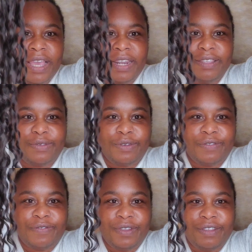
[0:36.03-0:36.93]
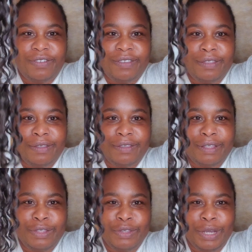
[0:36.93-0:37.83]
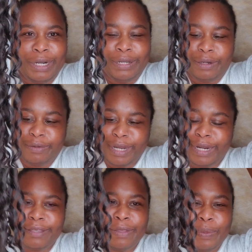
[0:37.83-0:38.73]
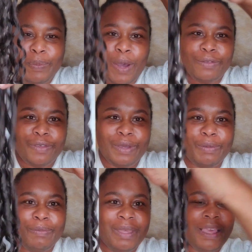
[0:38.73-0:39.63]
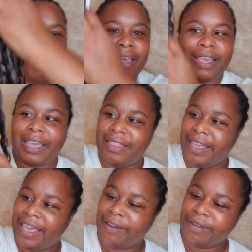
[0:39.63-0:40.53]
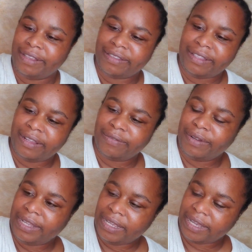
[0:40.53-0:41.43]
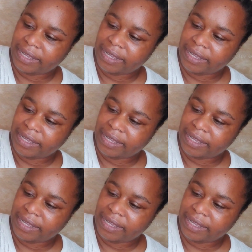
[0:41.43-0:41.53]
and it sort of finishes in this tiny little ringlets at the bottom, and the hair is lovely